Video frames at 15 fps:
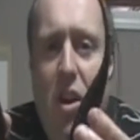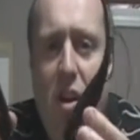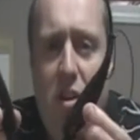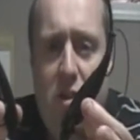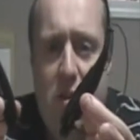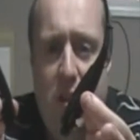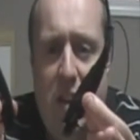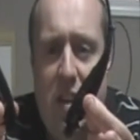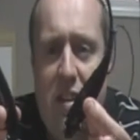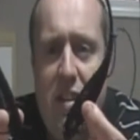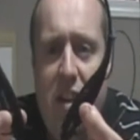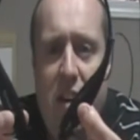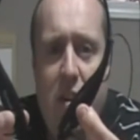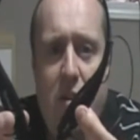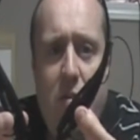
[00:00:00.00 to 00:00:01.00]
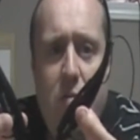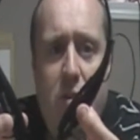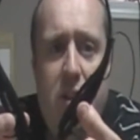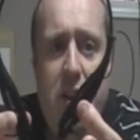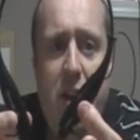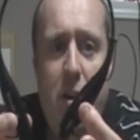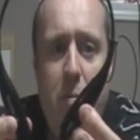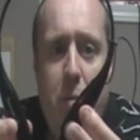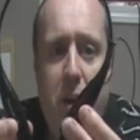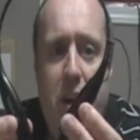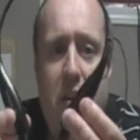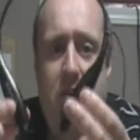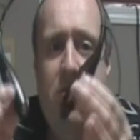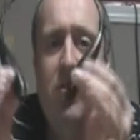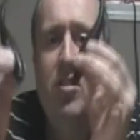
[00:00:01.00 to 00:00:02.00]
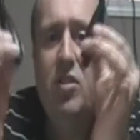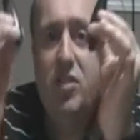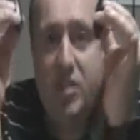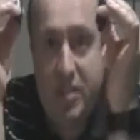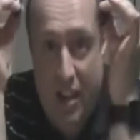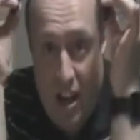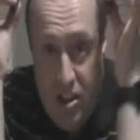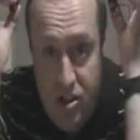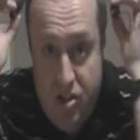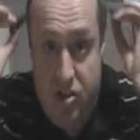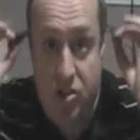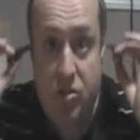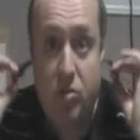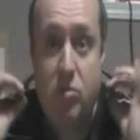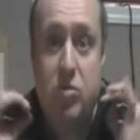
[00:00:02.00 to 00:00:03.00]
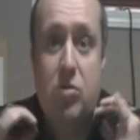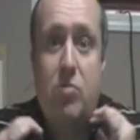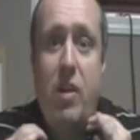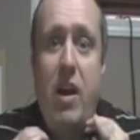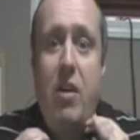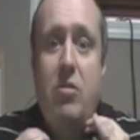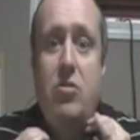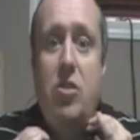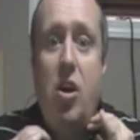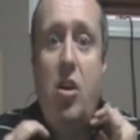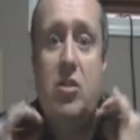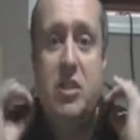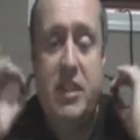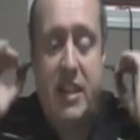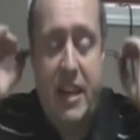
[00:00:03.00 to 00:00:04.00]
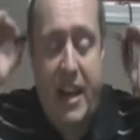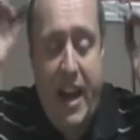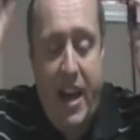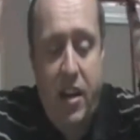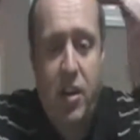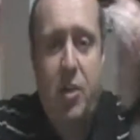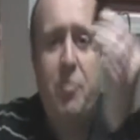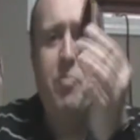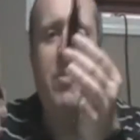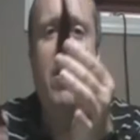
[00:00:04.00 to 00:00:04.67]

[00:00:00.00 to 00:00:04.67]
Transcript: so it is here with the earpiece. This actually just goes around onto the neck.